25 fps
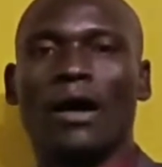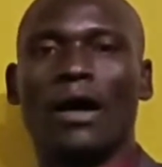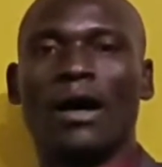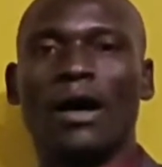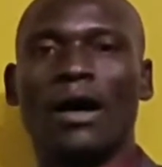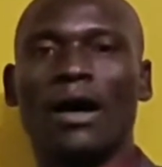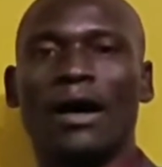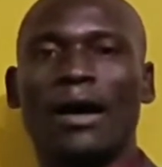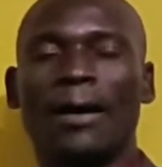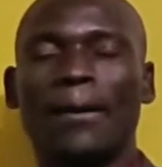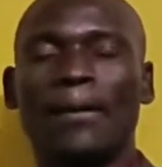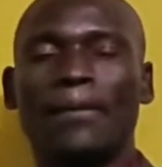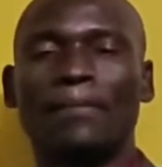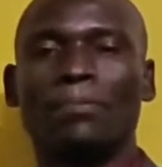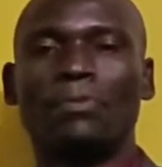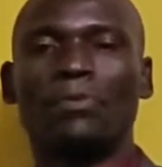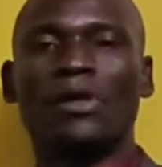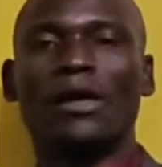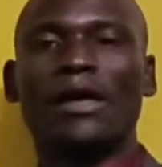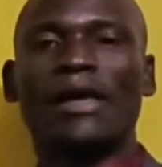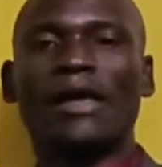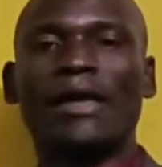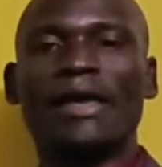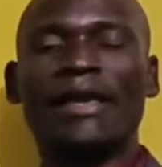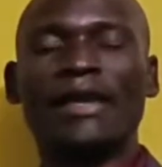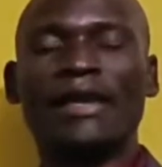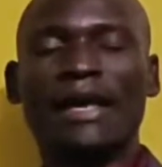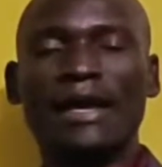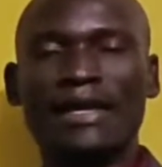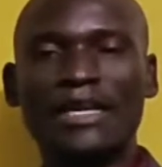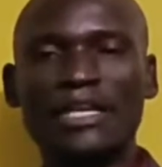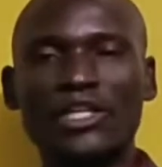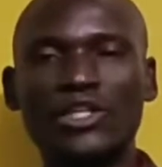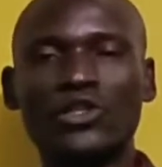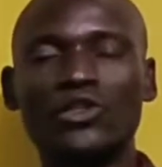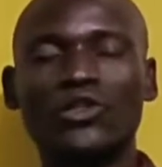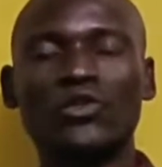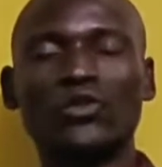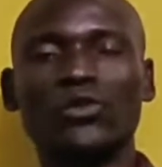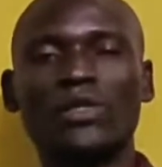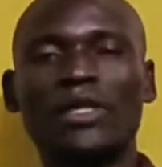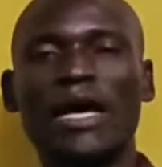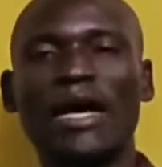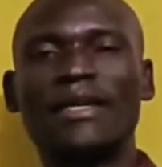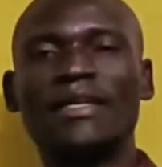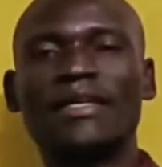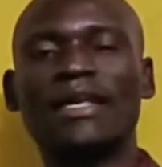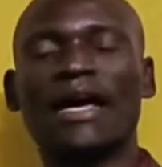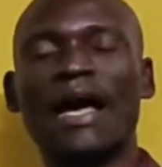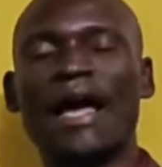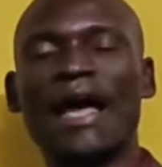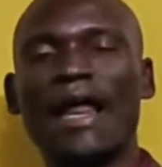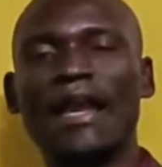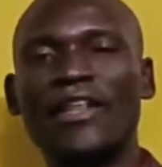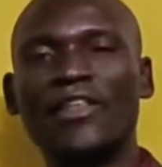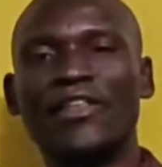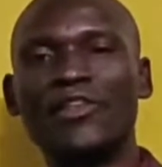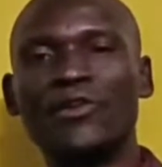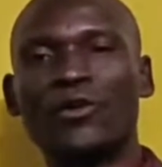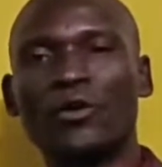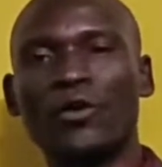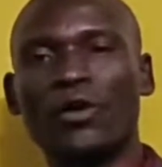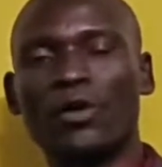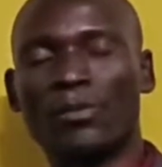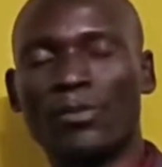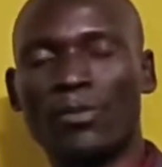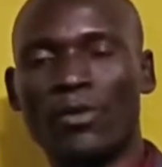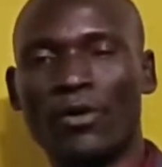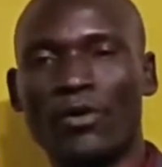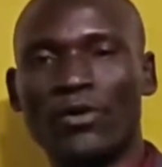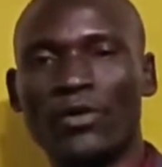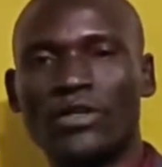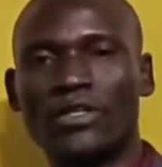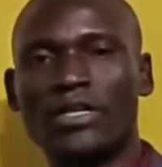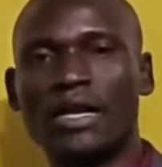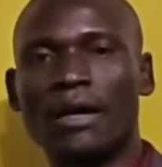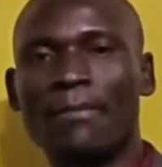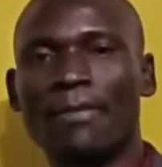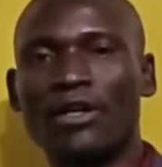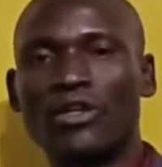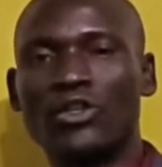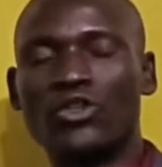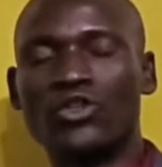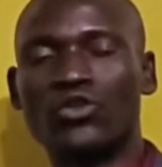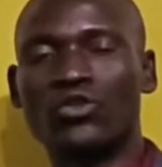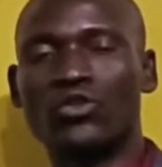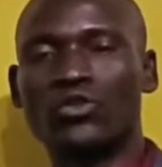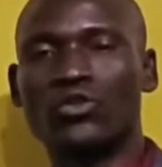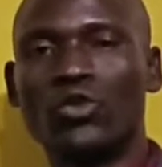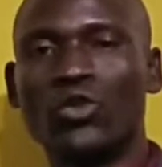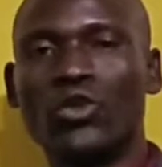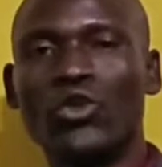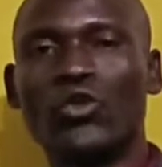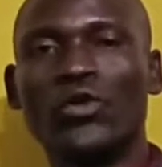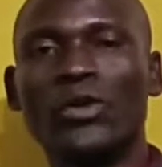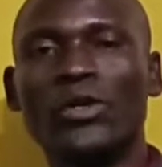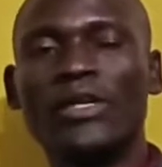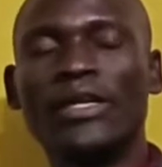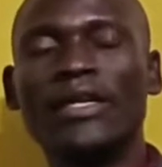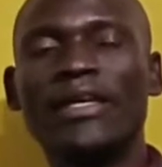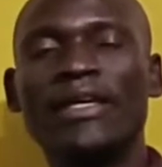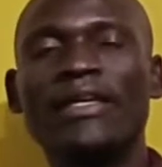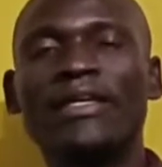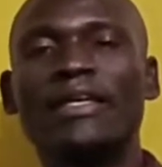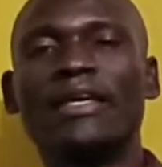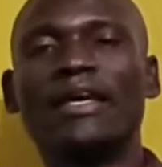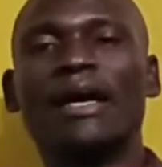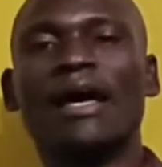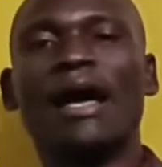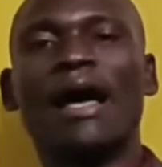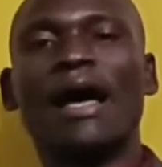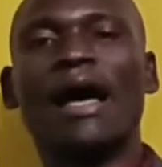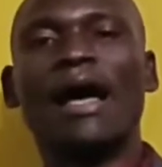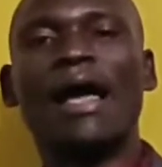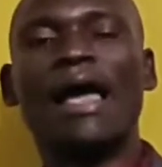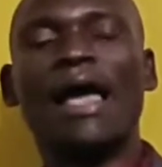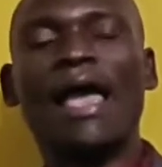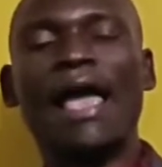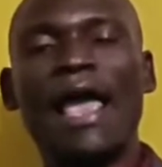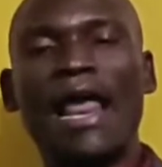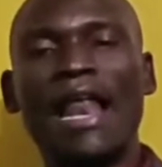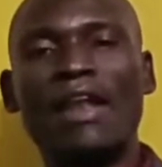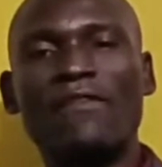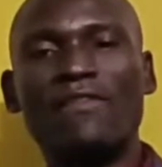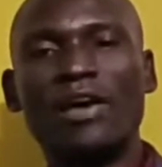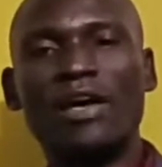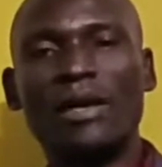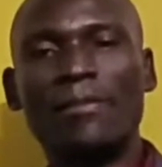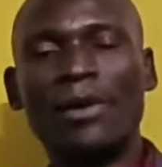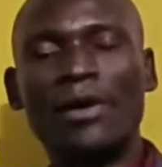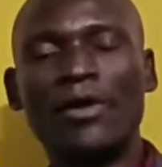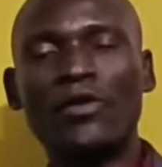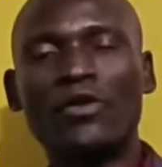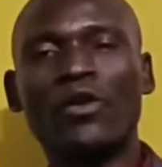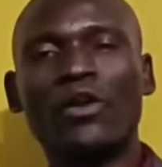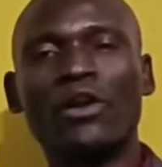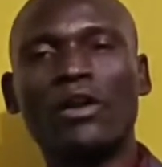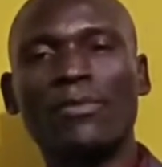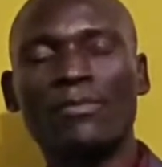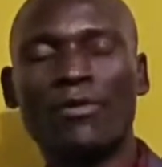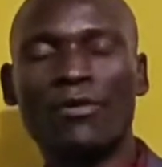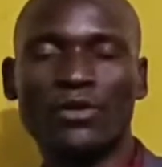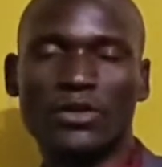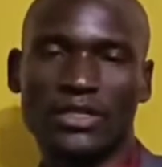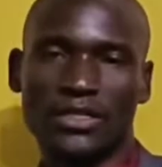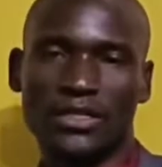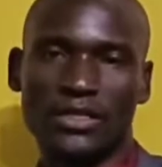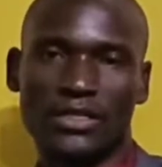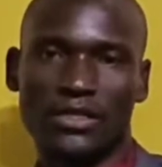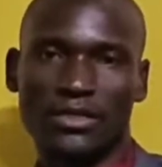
Um, in addition to that hydrological report, number two, you need environmental report.